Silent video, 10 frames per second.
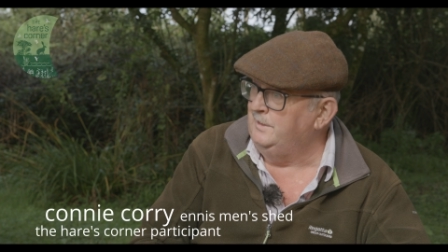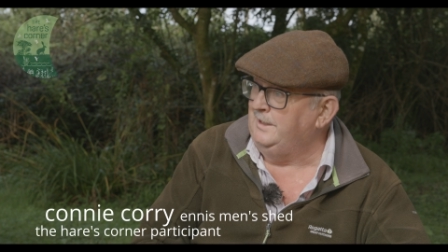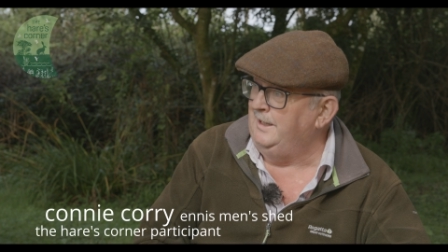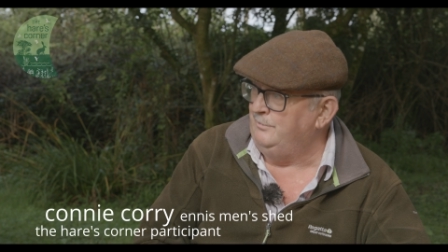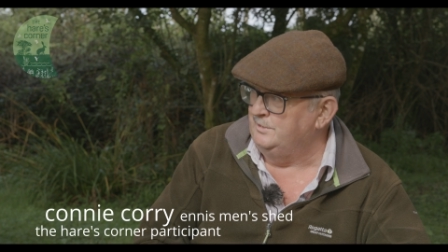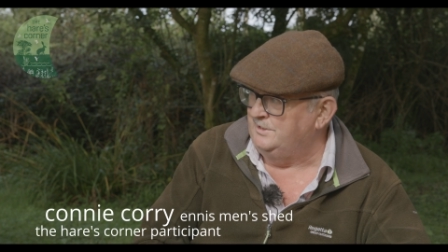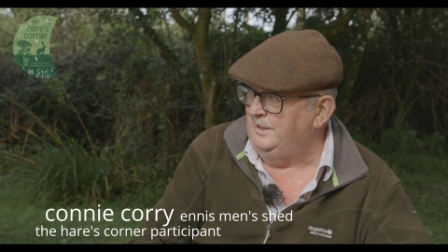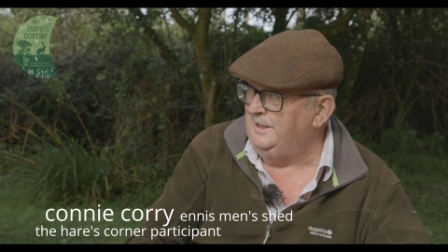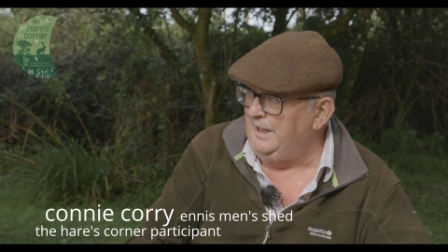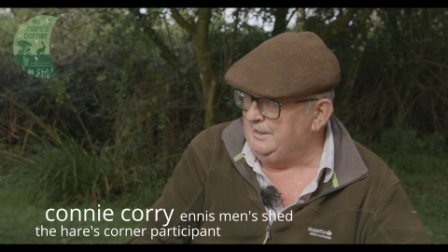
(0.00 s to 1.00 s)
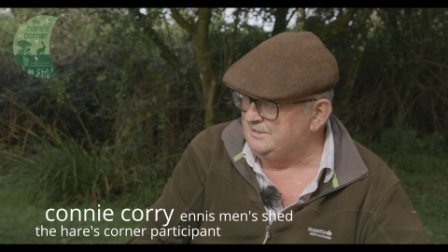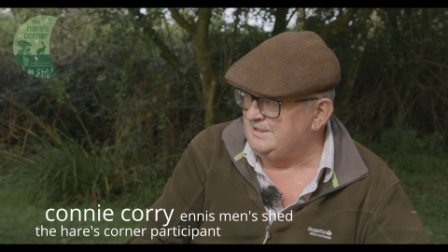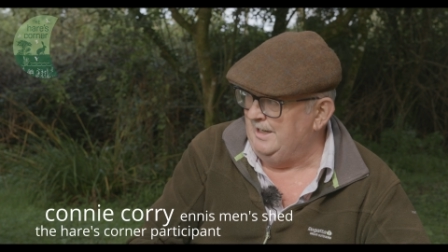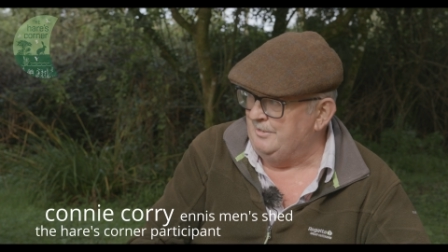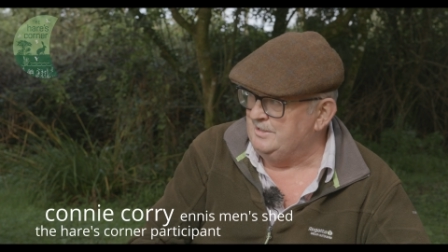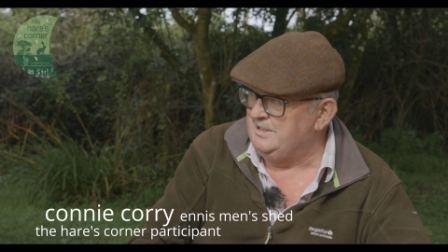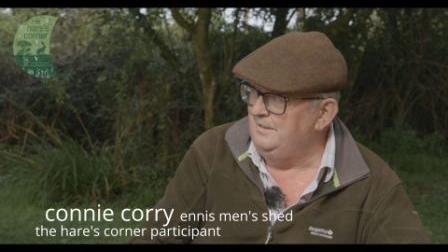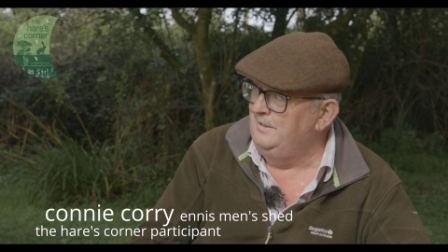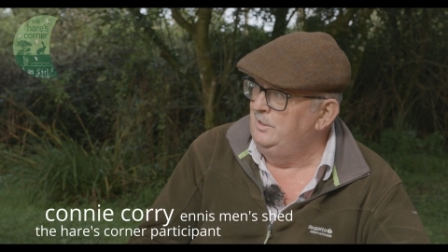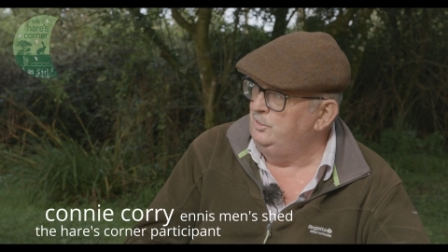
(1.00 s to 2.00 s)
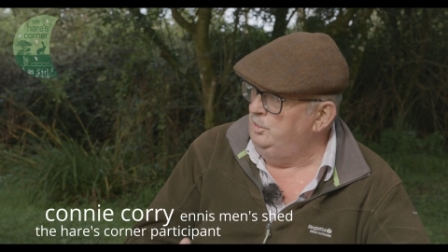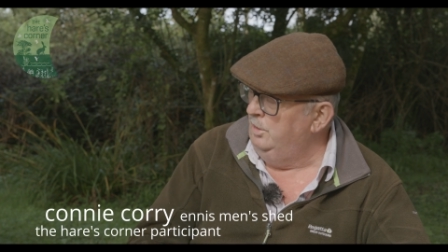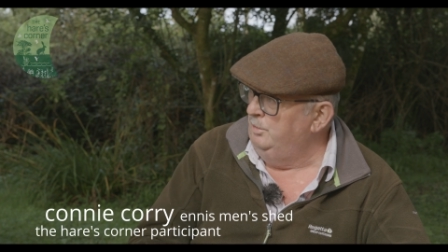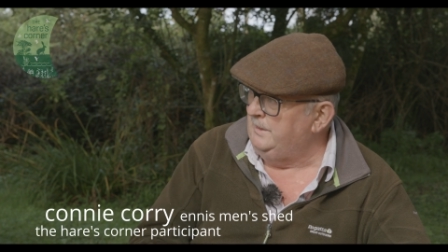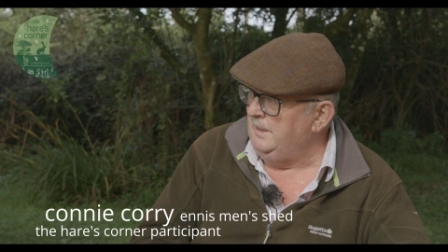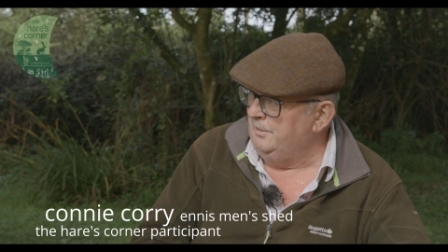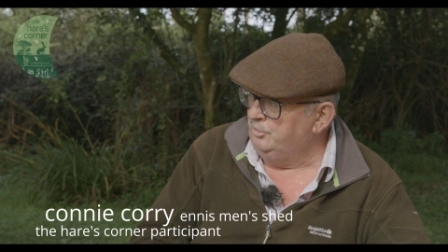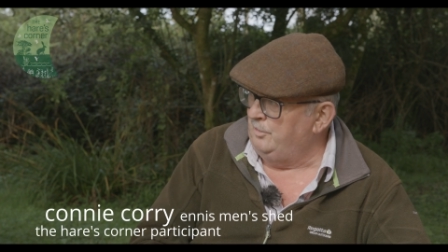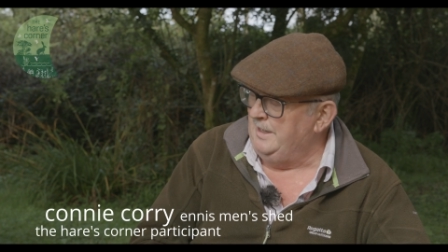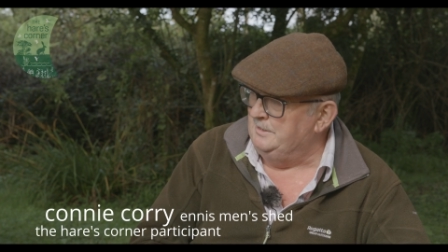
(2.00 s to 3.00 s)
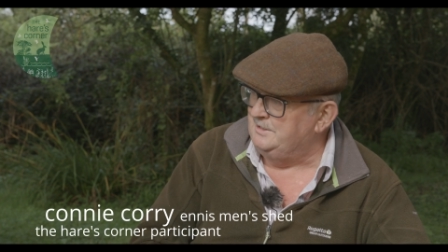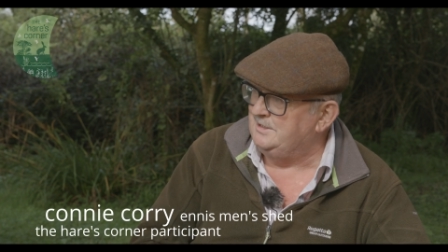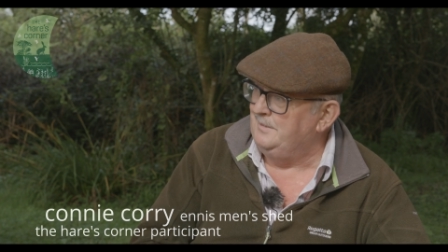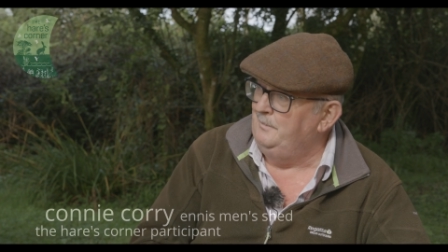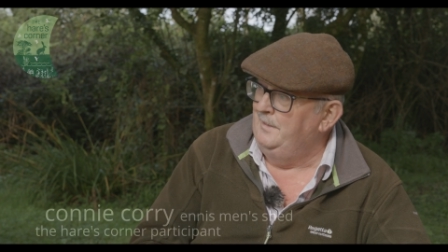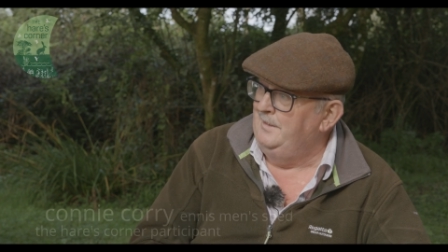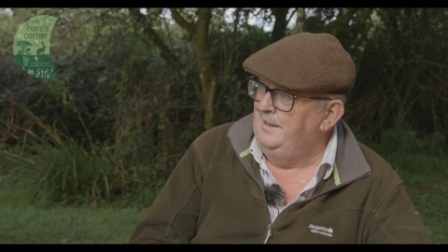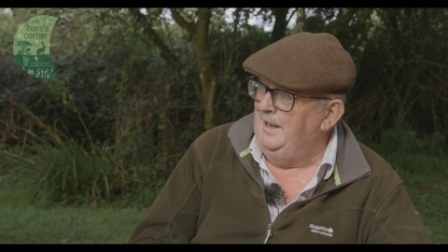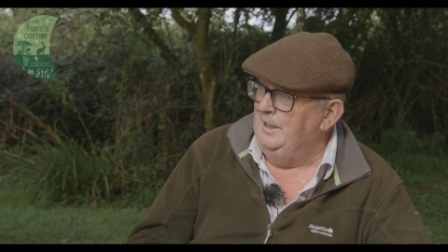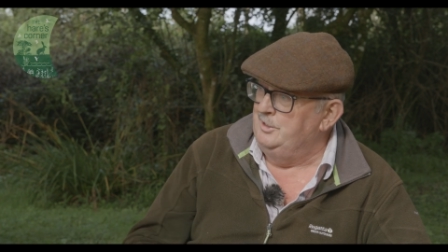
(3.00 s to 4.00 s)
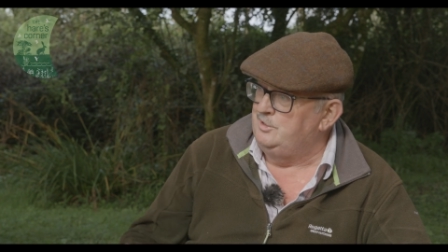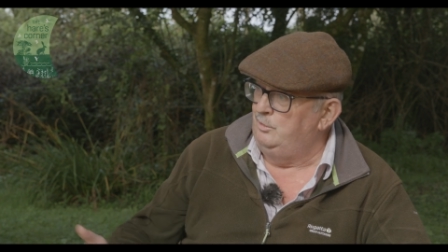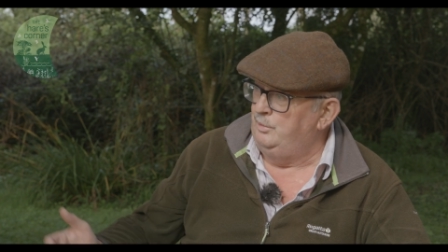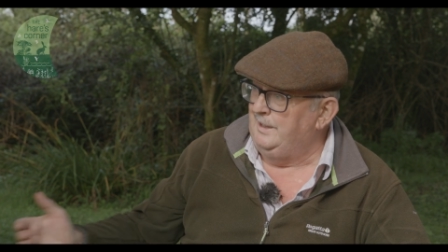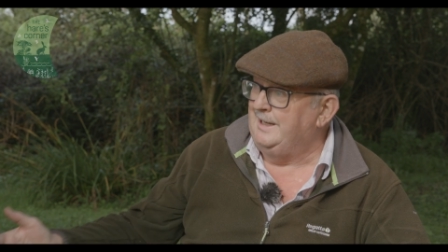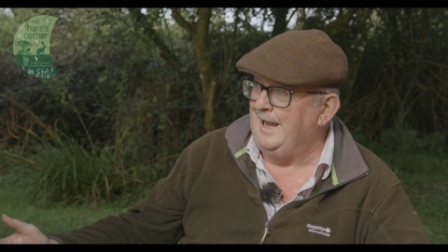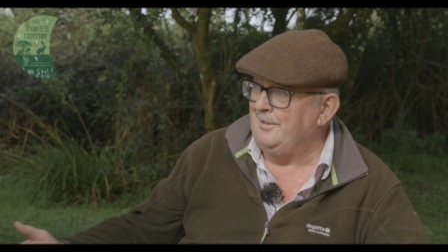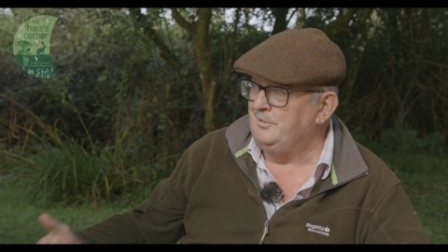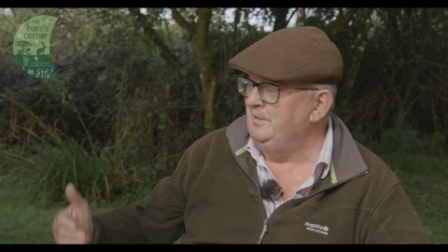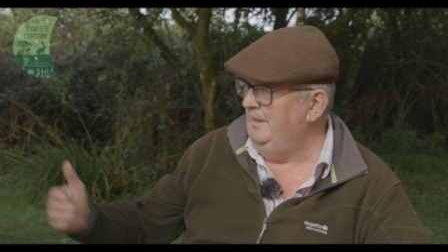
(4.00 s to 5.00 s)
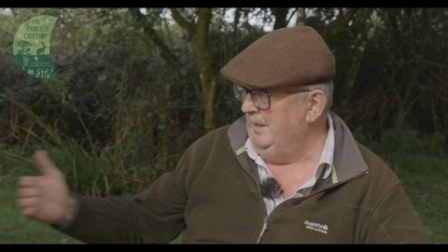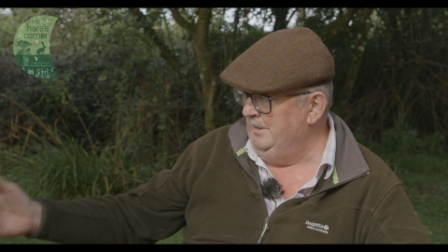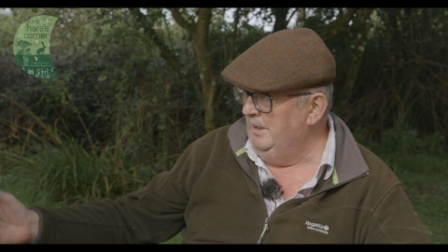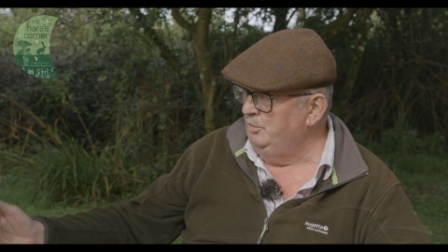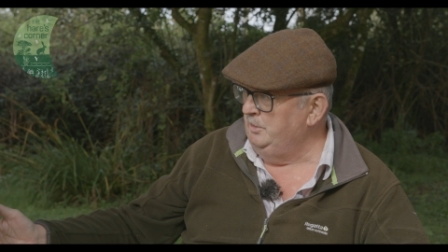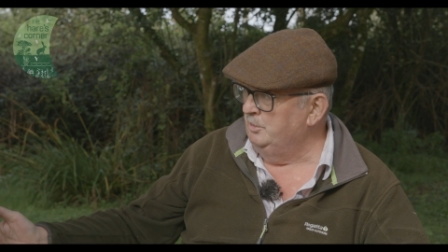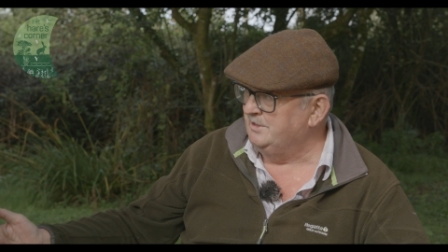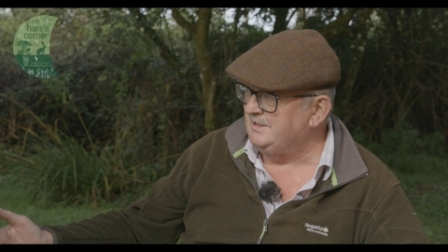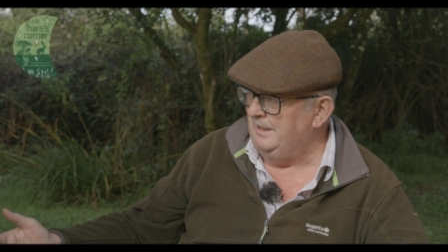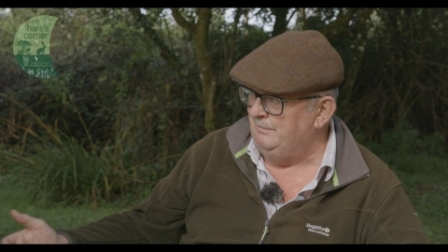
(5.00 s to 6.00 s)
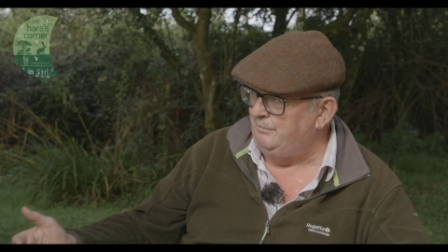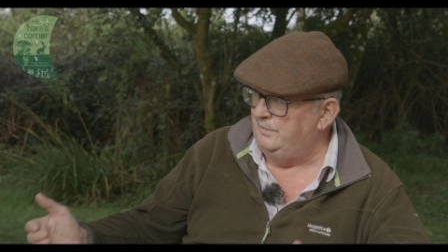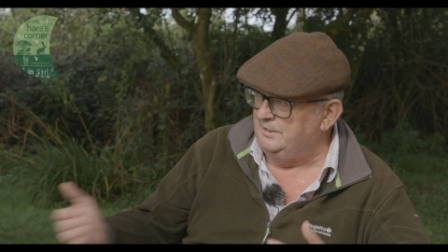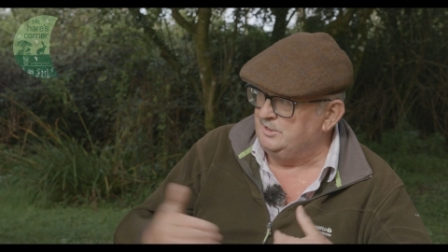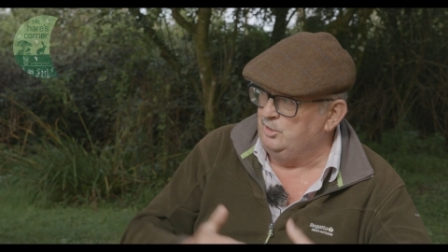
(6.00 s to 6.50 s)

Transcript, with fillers: that gave us the kickstart, you know, with their grants. And when Karen and now yourself has